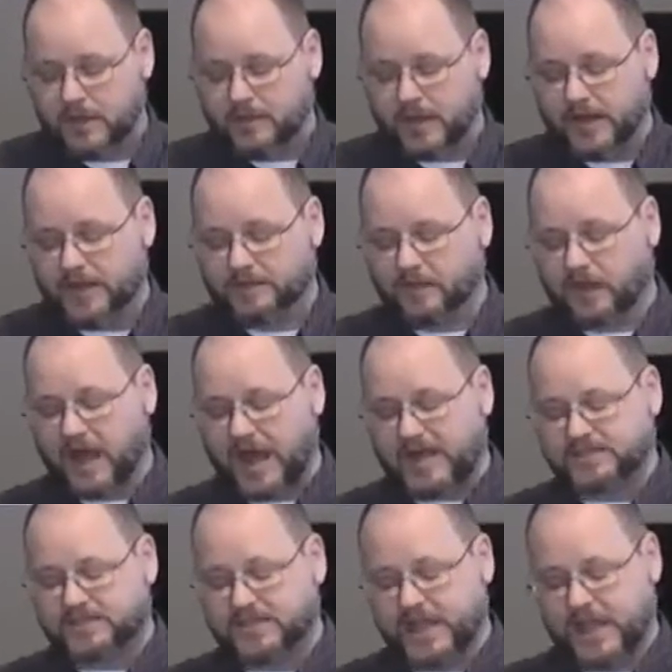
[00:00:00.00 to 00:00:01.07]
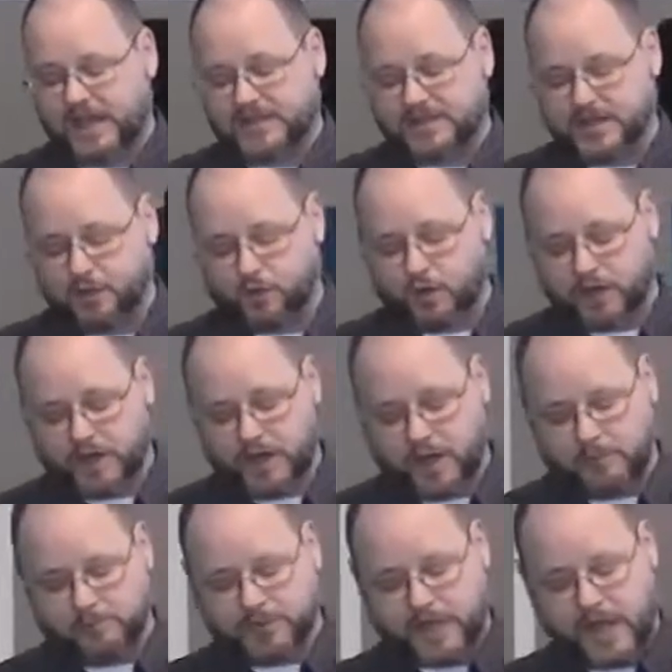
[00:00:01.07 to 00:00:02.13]
that in the last days there will
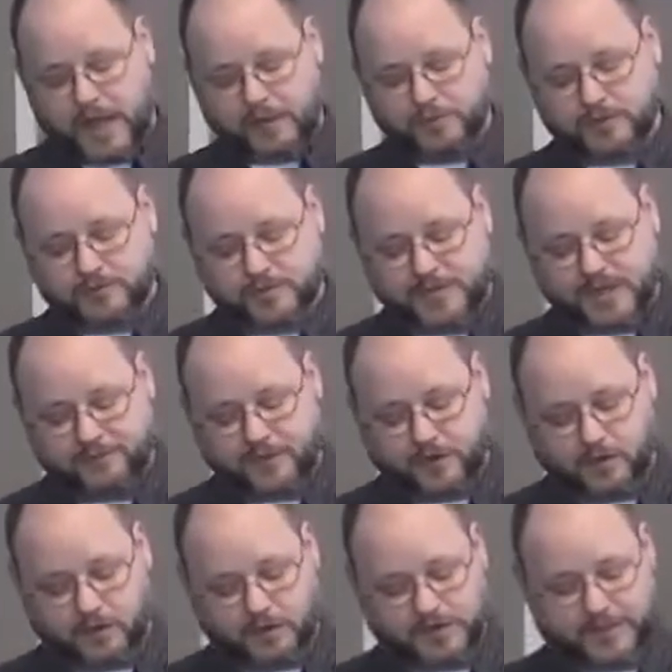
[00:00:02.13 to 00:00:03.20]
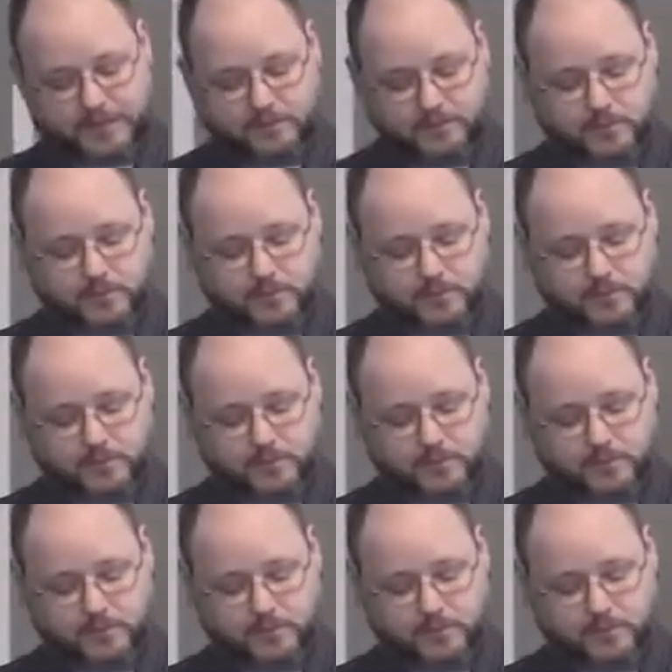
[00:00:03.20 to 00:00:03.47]
come times of difficulty.